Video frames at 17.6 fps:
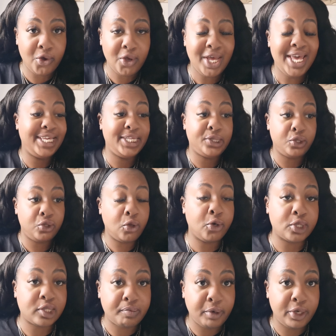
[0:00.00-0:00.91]
It is
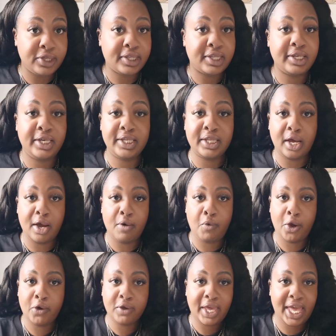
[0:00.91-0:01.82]
not sponsored. I
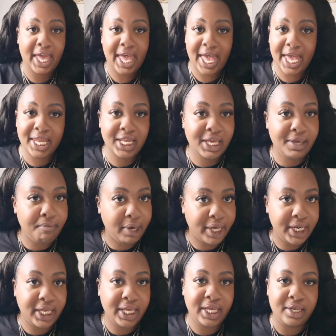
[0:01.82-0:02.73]
won't get any
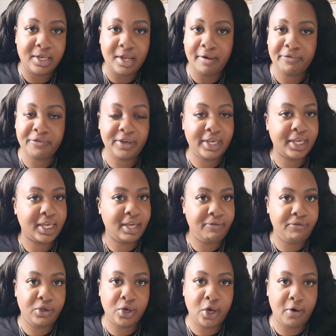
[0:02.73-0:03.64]
money, nothing
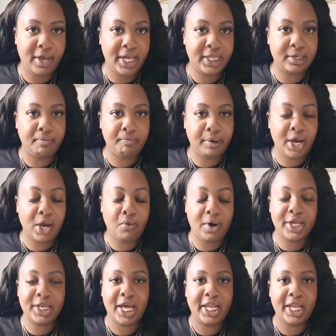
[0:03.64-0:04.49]
if you go ahead and buy one.